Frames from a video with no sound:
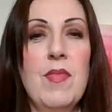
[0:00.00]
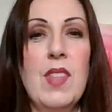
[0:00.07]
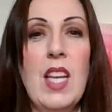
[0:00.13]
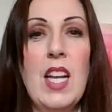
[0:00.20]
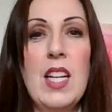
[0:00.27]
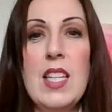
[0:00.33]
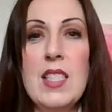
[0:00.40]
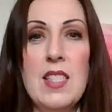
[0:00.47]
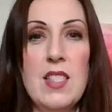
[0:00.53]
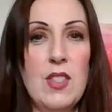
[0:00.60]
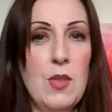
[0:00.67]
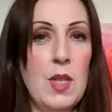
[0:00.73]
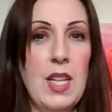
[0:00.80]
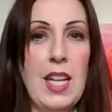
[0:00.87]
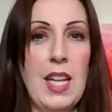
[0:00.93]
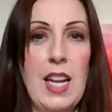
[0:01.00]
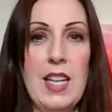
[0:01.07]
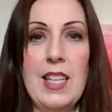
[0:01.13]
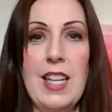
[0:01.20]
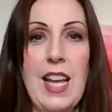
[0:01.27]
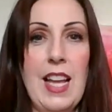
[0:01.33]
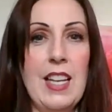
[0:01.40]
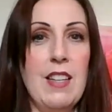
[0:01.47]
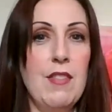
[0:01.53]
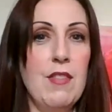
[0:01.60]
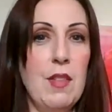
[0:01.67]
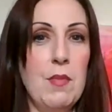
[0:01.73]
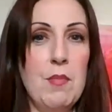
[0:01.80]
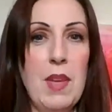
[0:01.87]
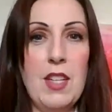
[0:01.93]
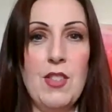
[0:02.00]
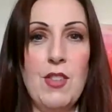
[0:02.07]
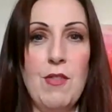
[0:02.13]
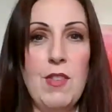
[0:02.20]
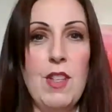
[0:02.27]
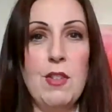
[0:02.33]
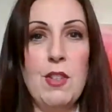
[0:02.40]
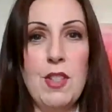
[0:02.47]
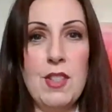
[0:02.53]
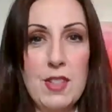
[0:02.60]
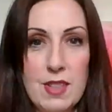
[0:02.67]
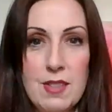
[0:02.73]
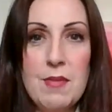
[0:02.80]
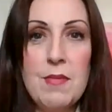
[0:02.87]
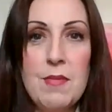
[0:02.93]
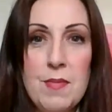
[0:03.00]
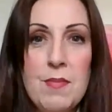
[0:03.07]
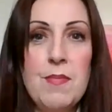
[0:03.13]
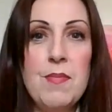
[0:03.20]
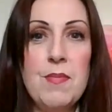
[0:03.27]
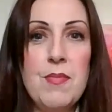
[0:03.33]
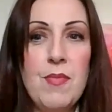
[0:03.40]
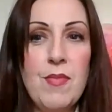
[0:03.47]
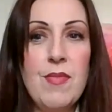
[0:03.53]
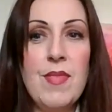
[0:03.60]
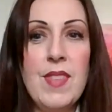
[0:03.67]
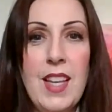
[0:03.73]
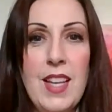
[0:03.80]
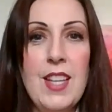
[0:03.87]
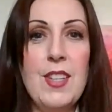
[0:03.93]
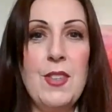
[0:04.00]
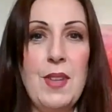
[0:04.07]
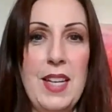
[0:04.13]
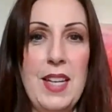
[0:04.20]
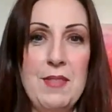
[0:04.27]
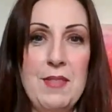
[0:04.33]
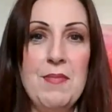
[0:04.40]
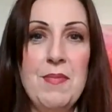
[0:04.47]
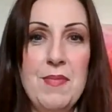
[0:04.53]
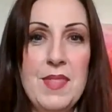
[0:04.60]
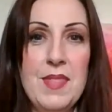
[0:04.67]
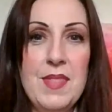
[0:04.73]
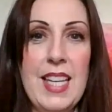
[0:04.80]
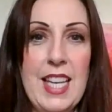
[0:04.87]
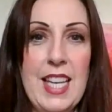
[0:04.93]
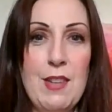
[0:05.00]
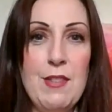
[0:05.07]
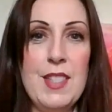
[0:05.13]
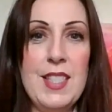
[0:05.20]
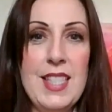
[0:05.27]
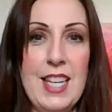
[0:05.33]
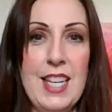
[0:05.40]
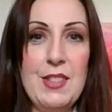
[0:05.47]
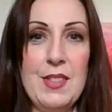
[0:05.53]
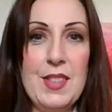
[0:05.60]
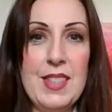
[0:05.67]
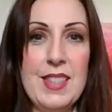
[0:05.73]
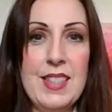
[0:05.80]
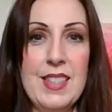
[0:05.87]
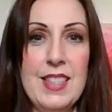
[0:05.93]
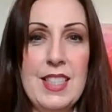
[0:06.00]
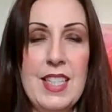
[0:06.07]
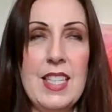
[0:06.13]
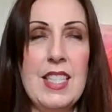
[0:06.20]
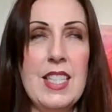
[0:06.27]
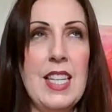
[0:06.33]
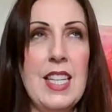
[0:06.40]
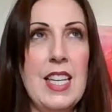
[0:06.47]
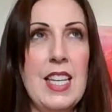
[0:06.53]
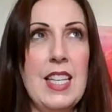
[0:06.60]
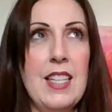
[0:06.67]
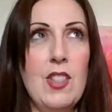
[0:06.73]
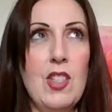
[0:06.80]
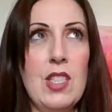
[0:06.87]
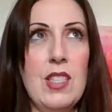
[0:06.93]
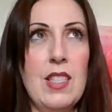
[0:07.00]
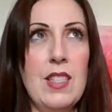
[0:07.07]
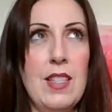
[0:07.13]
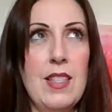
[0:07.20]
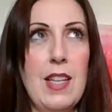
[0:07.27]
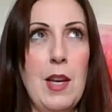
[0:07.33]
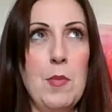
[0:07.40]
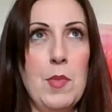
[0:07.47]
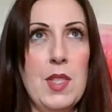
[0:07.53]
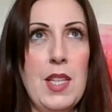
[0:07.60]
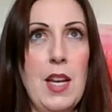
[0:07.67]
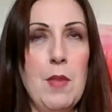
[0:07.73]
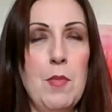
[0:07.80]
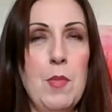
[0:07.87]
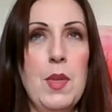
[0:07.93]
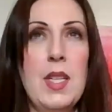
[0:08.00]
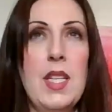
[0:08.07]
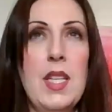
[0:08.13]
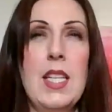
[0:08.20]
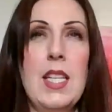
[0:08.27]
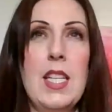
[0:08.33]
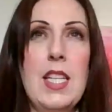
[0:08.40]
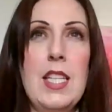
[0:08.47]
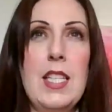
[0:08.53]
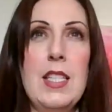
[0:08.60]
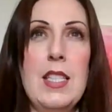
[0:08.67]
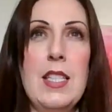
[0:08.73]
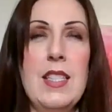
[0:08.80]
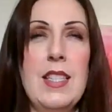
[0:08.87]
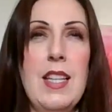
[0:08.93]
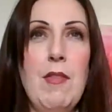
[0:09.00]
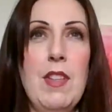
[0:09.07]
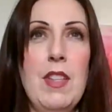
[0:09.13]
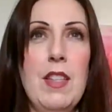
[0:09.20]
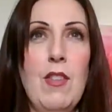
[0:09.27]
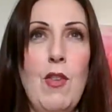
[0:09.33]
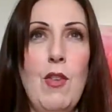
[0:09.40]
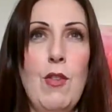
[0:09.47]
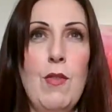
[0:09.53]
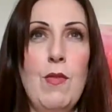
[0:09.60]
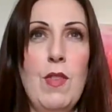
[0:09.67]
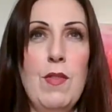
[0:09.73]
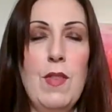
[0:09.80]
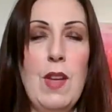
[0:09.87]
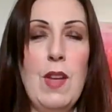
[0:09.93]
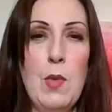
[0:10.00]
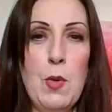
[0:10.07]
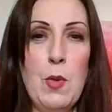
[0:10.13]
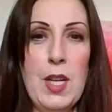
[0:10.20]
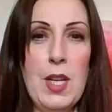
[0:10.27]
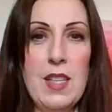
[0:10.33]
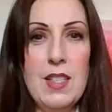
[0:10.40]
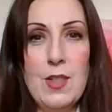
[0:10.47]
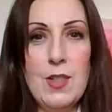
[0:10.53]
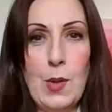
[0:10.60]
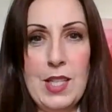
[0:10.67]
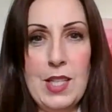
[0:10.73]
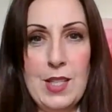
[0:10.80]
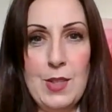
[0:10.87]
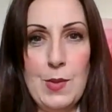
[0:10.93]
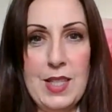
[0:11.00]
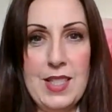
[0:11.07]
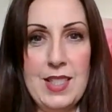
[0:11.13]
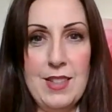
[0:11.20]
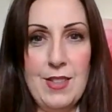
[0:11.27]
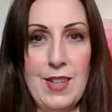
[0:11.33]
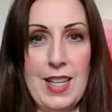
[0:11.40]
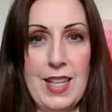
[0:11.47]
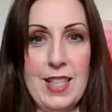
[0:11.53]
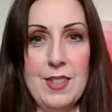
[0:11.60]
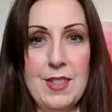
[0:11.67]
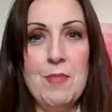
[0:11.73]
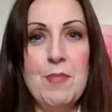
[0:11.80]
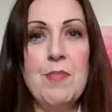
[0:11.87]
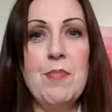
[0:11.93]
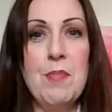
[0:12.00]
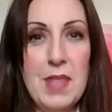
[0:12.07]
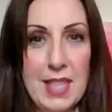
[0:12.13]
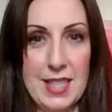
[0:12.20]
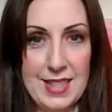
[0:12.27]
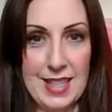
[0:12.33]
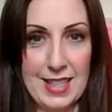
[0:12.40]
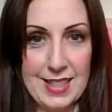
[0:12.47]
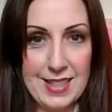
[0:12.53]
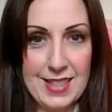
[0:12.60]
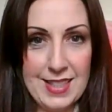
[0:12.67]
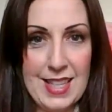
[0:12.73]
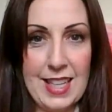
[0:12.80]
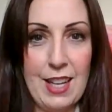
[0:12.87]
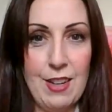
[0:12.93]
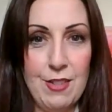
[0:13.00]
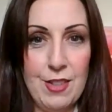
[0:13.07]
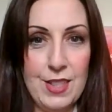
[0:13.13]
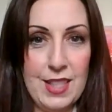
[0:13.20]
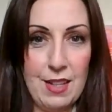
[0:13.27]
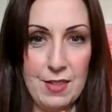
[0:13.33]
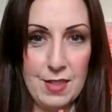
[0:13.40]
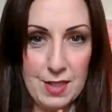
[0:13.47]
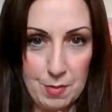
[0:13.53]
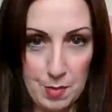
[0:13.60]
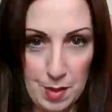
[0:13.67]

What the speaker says: and listen to it again and again if it makes you feel good. Great. Take care of yourselves. Today, just as a timestamp, is the 7th of February 2023. Blessings. Take care of yourselves.